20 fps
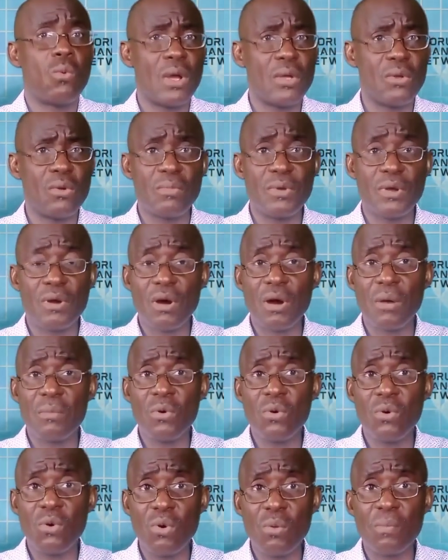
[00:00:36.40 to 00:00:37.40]
When you
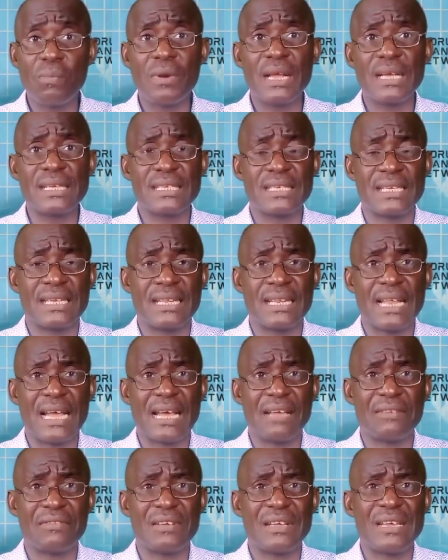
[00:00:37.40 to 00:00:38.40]
become hopeless in
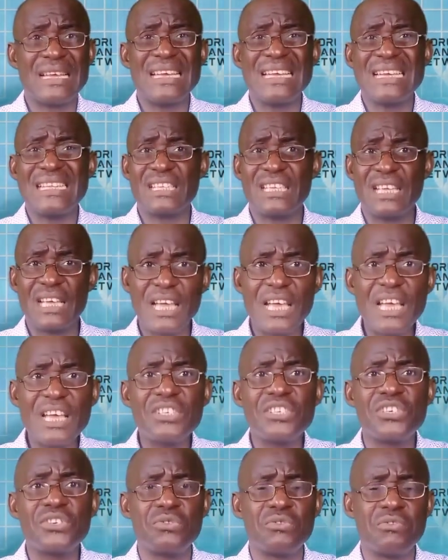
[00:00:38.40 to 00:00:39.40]
life, it
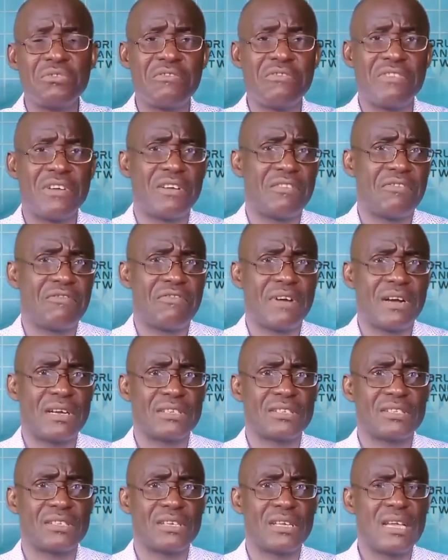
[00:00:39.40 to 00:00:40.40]
ages you very
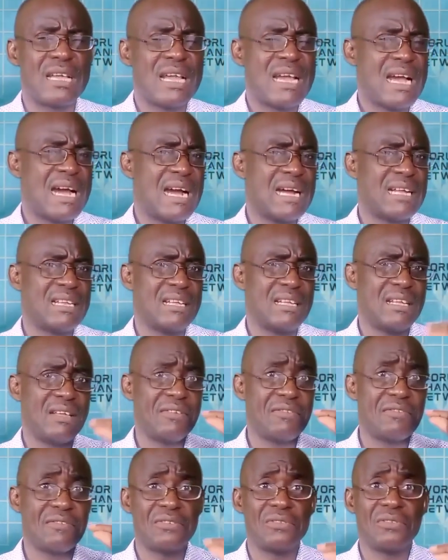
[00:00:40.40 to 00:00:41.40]
fast. And
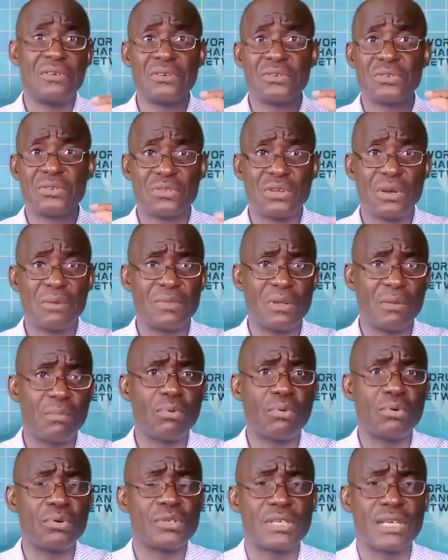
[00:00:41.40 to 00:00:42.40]
if you don't stop
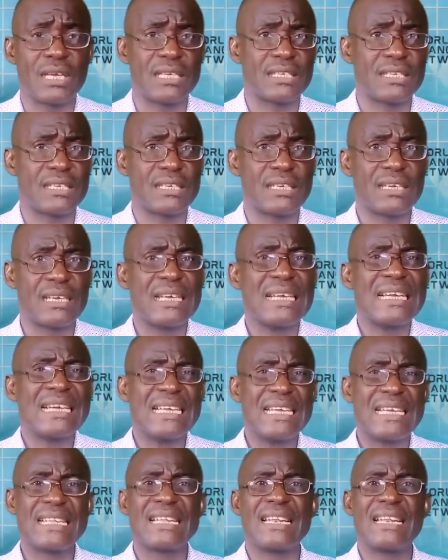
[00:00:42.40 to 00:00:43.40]
the process,
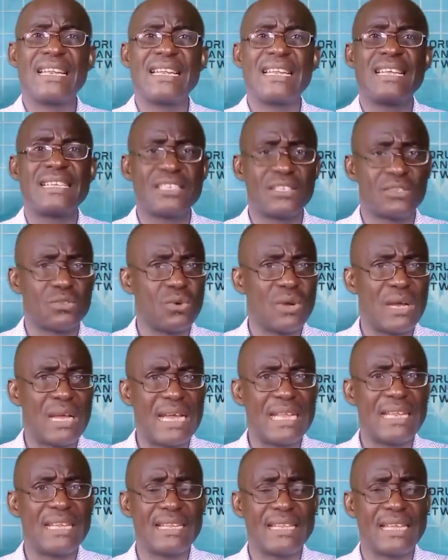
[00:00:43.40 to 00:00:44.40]
it leads to
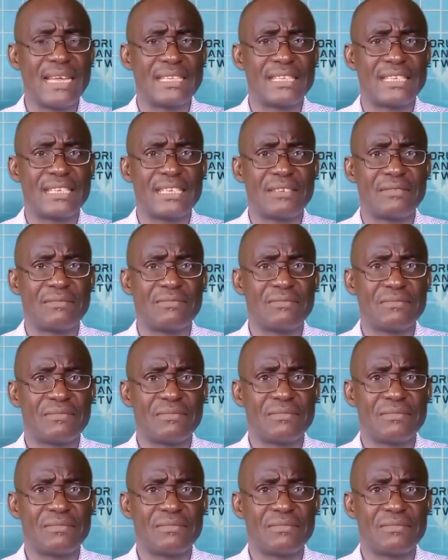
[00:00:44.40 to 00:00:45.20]
early death.